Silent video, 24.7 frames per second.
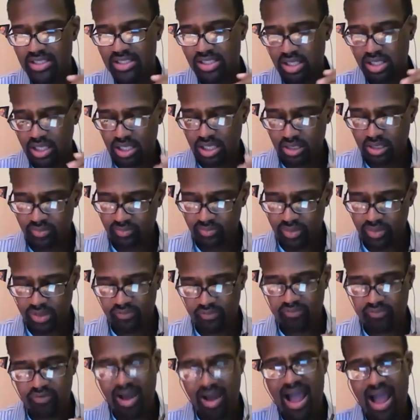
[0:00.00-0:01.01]

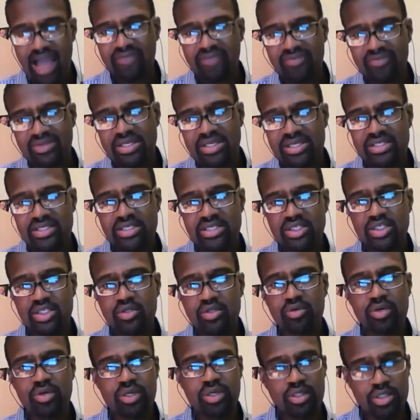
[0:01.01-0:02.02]
5 things that you
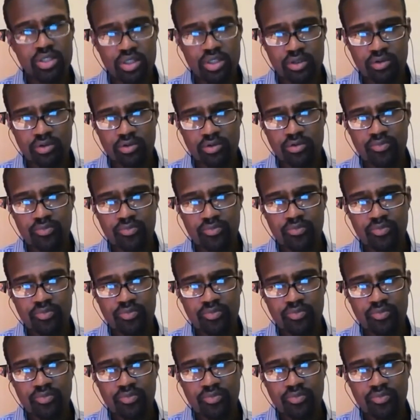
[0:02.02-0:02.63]
can do.